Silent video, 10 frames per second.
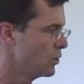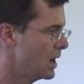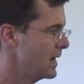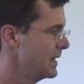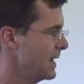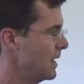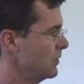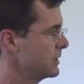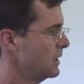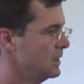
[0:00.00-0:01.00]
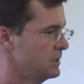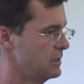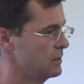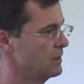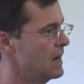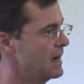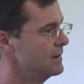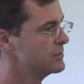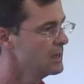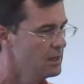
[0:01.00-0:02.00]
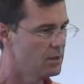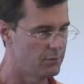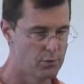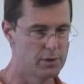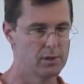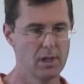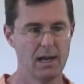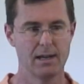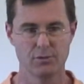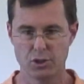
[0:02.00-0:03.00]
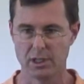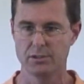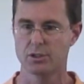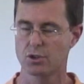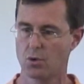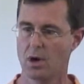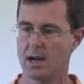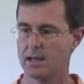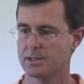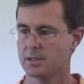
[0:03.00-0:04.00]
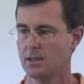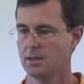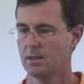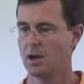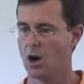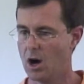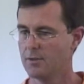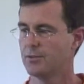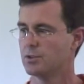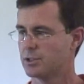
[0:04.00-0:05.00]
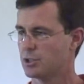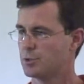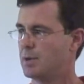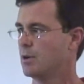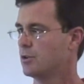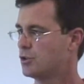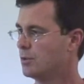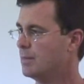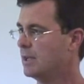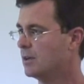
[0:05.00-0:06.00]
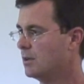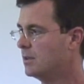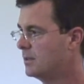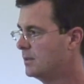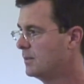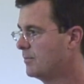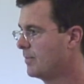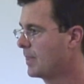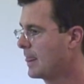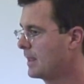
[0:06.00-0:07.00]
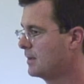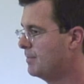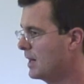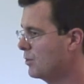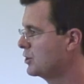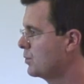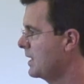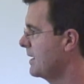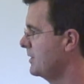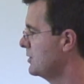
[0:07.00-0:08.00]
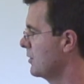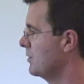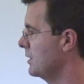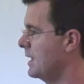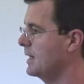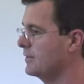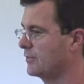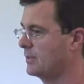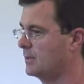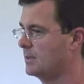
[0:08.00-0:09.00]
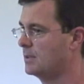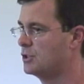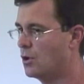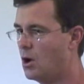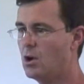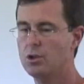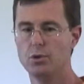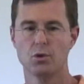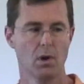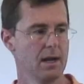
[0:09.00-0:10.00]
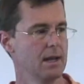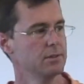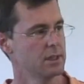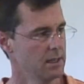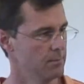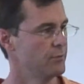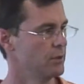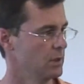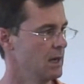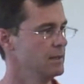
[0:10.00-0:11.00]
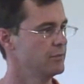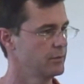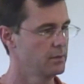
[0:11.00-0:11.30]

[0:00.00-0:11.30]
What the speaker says: cried out to their lives, or for their lives. Jesus Christ offers a spiritual meal by which we have eternal life to all who cry out to him for life.